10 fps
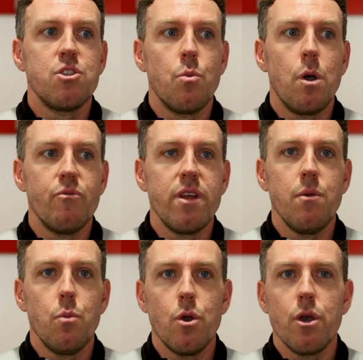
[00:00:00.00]
what
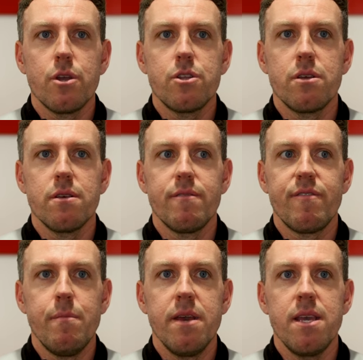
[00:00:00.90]
really worked
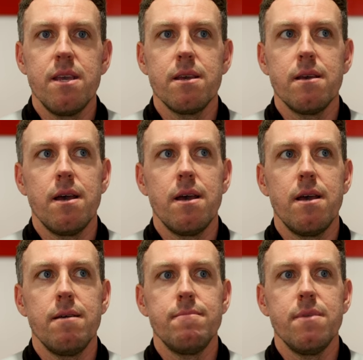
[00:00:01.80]
for me
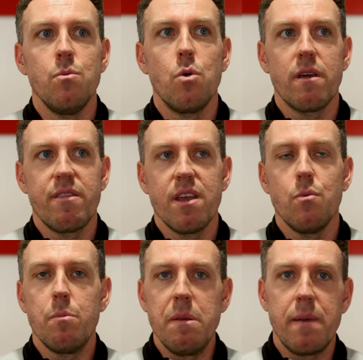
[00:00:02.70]
and what I
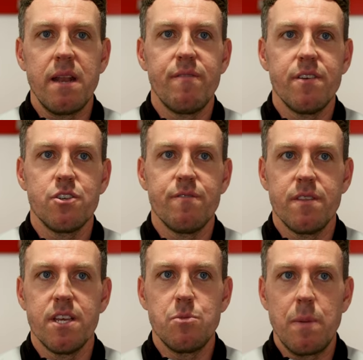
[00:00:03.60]
think would be beneficial
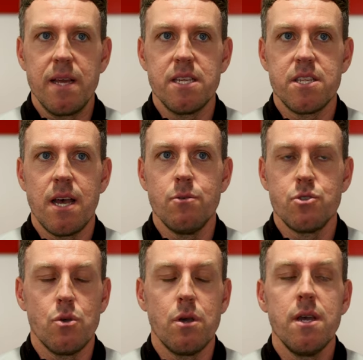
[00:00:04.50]
for these players now.
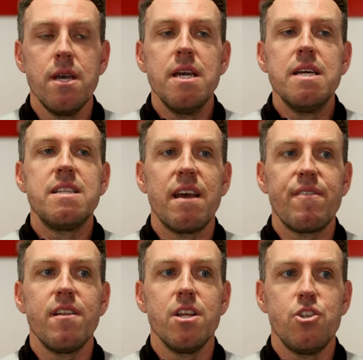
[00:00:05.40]
So
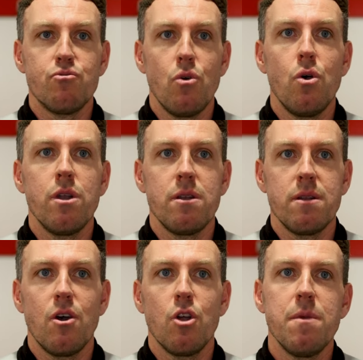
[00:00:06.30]
definitely
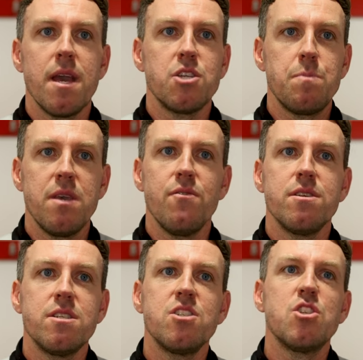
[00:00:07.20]
drawn on my
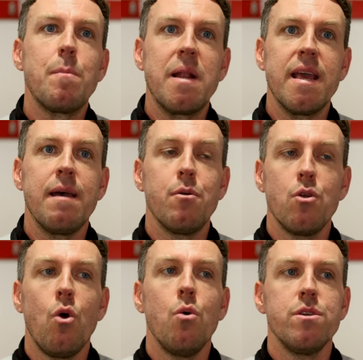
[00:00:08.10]
experiences as a player,
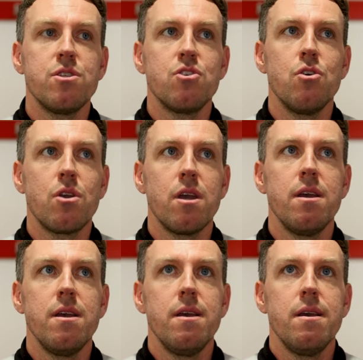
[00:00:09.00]
but always took